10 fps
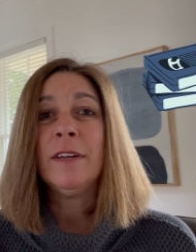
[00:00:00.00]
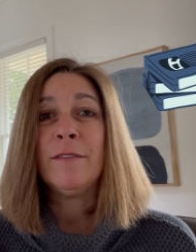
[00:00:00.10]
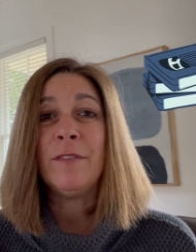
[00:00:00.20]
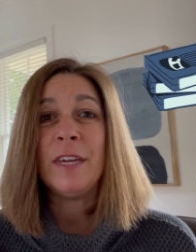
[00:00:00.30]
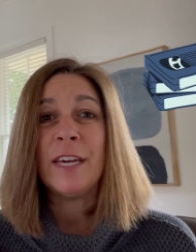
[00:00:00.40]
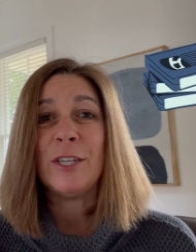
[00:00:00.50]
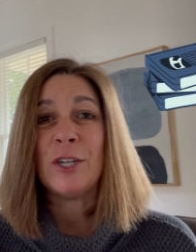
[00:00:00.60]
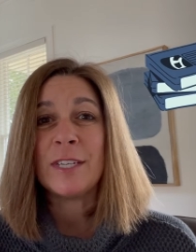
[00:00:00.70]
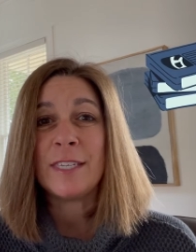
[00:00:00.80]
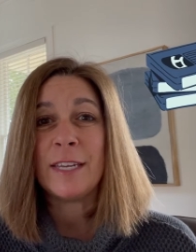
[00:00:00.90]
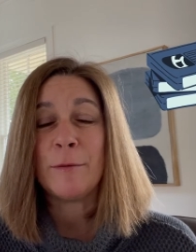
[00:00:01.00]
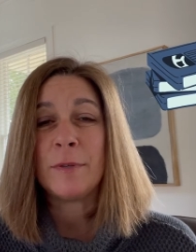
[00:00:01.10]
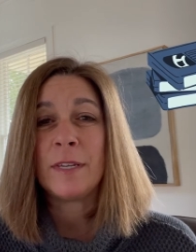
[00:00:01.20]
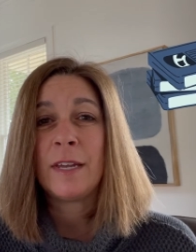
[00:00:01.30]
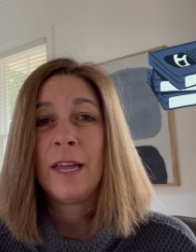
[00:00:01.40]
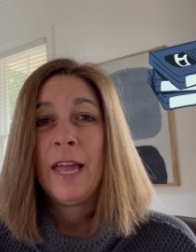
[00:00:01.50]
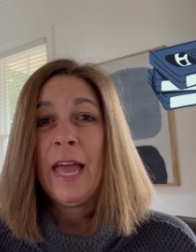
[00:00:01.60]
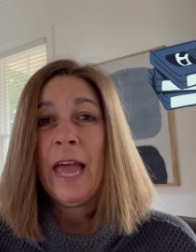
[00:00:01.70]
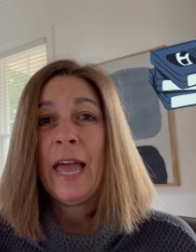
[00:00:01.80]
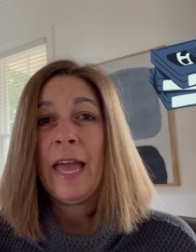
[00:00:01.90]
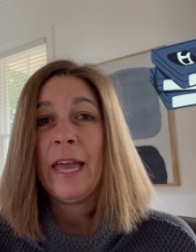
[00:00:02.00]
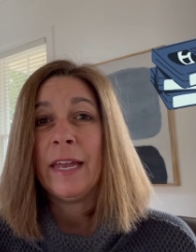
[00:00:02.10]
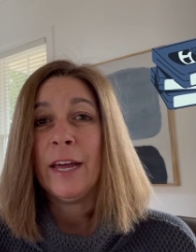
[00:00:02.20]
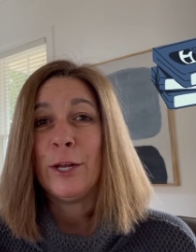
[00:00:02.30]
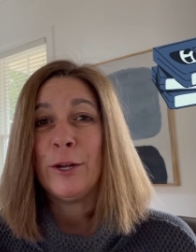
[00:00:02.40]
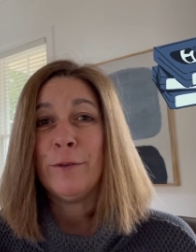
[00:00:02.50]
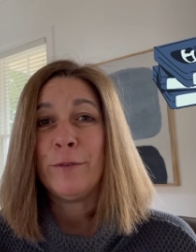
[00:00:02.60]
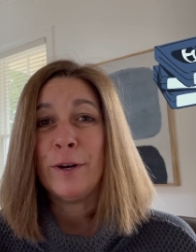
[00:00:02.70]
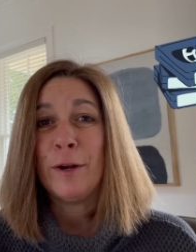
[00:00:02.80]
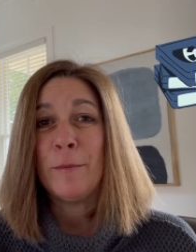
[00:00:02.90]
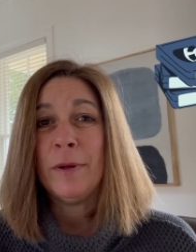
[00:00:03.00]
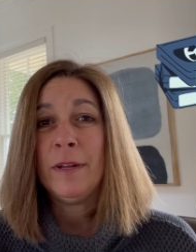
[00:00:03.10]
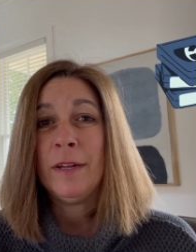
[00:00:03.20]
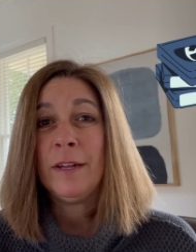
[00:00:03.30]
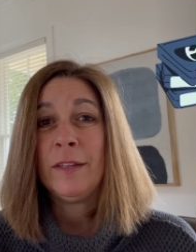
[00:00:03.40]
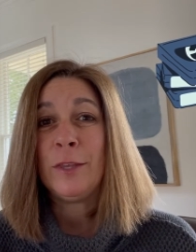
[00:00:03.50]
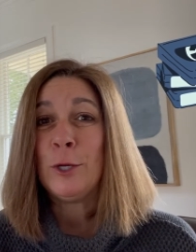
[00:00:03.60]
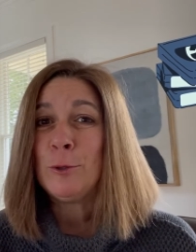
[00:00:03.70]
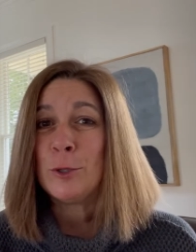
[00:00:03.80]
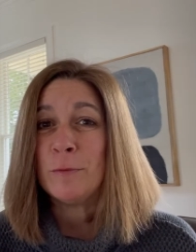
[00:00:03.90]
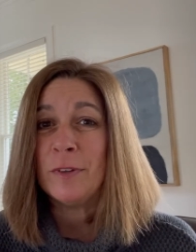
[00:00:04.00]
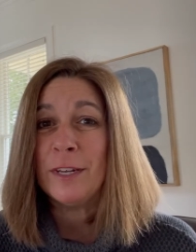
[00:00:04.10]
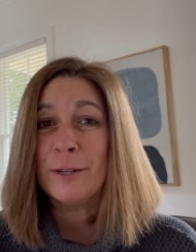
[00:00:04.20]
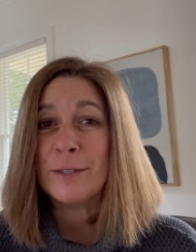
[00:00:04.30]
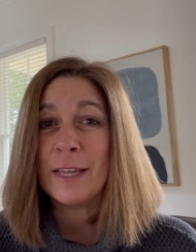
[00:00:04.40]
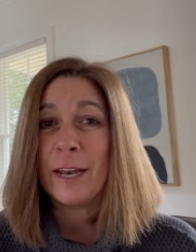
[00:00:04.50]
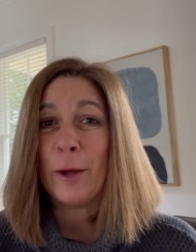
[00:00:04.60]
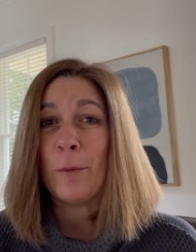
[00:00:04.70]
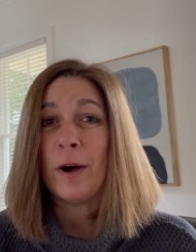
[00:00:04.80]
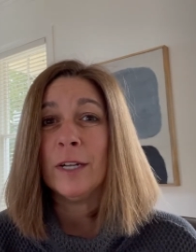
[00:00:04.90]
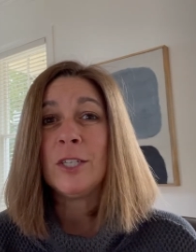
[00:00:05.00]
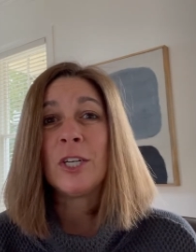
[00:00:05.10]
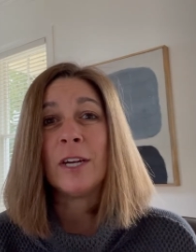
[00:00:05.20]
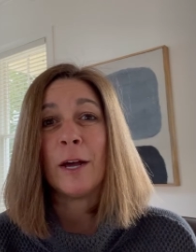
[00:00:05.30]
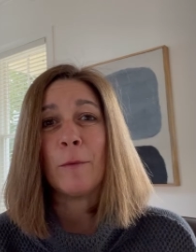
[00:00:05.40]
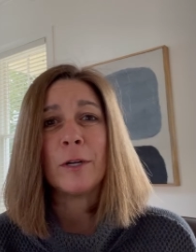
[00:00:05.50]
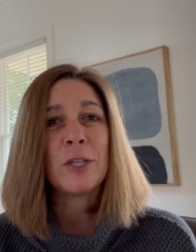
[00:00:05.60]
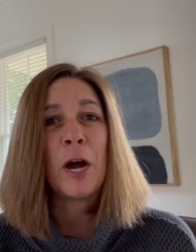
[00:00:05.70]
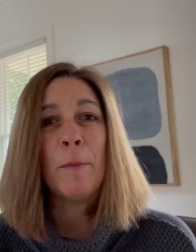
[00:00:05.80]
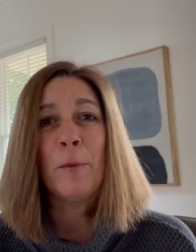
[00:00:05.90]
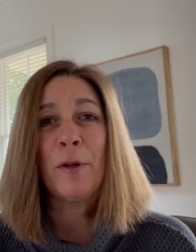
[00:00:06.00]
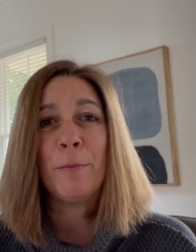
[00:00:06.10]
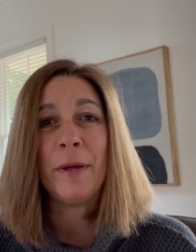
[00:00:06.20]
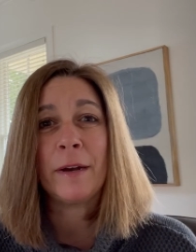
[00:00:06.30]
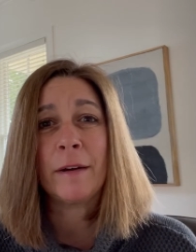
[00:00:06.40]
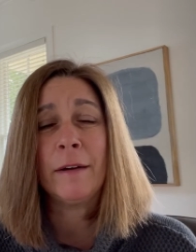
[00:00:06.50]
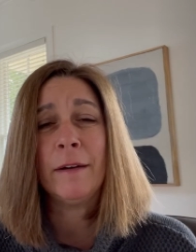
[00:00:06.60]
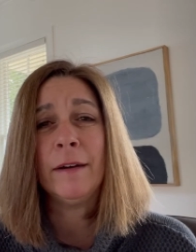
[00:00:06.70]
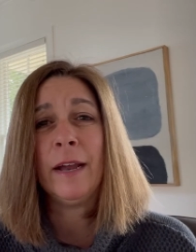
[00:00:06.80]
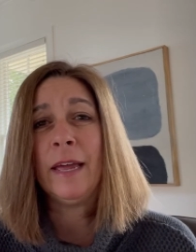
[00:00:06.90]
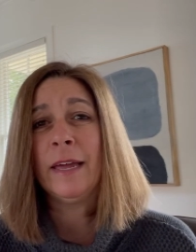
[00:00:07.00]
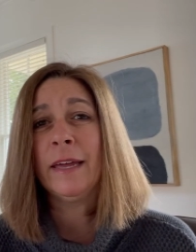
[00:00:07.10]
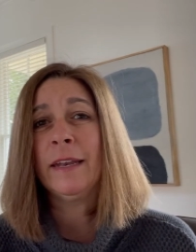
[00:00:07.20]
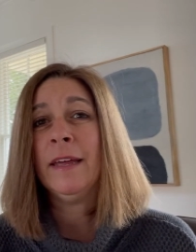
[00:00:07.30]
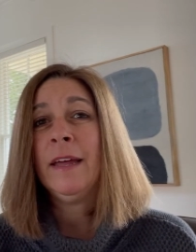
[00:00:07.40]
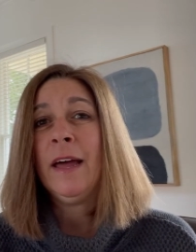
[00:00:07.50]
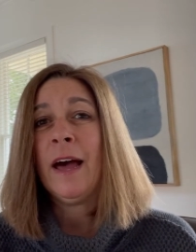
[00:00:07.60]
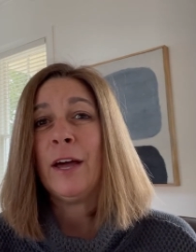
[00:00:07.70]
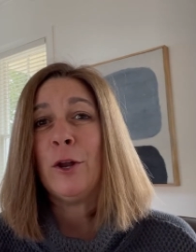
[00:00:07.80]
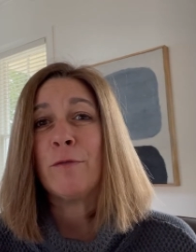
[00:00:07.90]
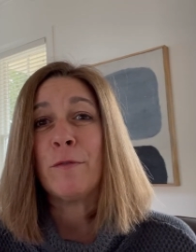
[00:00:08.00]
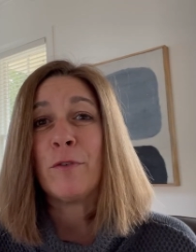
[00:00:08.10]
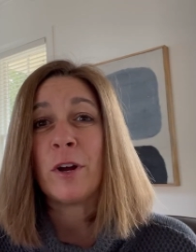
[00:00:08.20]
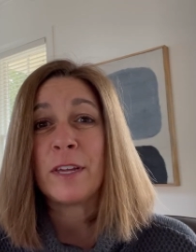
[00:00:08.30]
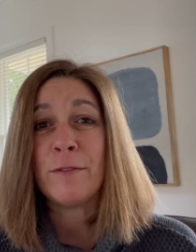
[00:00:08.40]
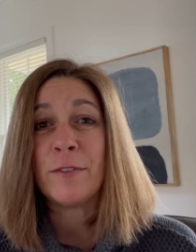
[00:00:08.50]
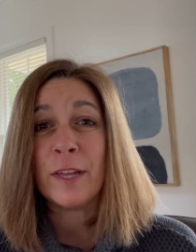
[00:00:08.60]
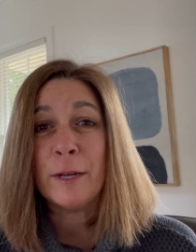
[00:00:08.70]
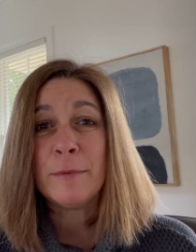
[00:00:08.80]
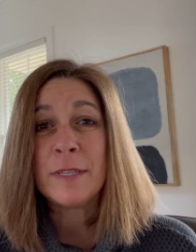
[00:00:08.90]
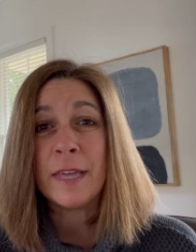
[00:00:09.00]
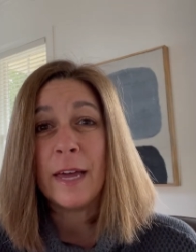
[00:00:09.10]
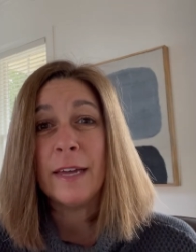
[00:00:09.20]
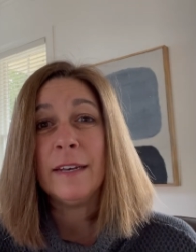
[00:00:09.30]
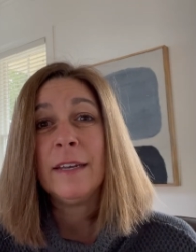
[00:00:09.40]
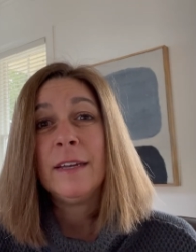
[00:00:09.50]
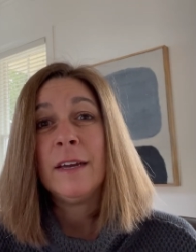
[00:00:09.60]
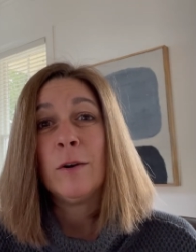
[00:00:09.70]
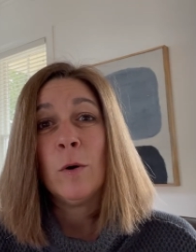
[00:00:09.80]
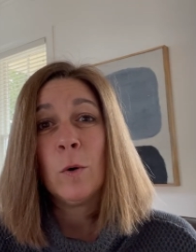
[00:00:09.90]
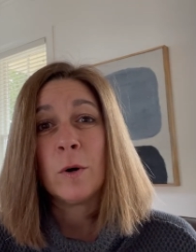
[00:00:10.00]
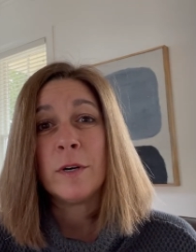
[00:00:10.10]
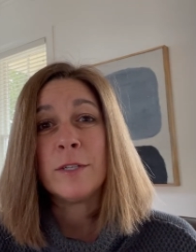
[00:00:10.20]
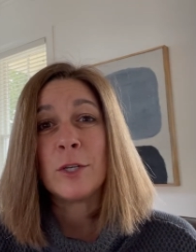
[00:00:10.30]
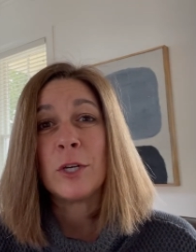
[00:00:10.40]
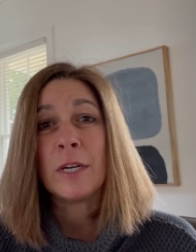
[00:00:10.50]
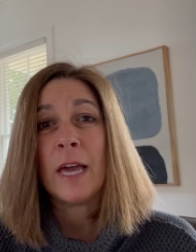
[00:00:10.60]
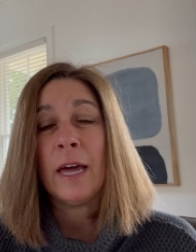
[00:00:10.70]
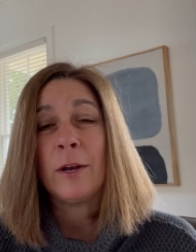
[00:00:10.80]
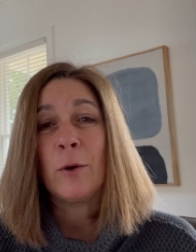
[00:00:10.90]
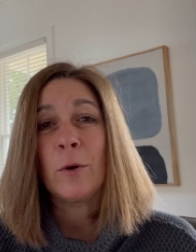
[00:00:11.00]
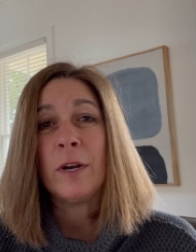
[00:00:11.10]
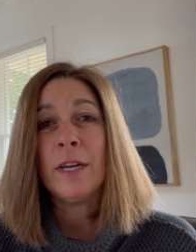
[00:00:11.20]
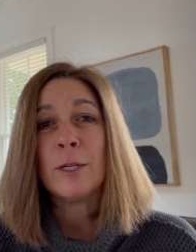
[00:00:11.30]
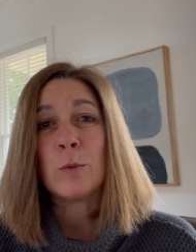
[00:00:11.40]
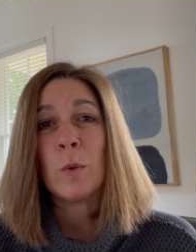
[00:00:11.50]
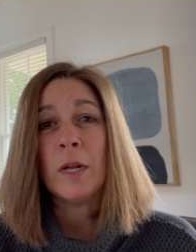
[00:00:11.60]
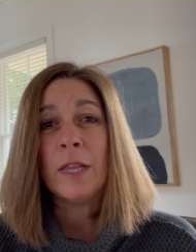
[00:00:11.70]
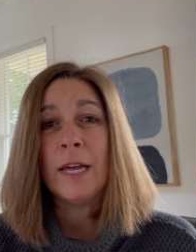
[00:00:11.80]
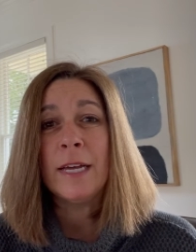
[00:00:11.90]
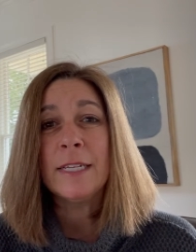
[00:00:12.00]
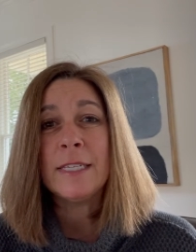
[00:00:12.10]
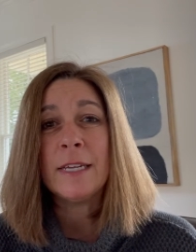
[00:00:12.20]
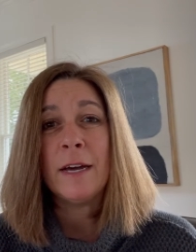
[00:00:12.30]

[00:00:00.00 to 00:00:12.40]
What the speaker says: VHS tapes. And I know from the YouTube videos that I watch Commonwealth Picker, and I know from Froggy Flips that horror is a good category, as well as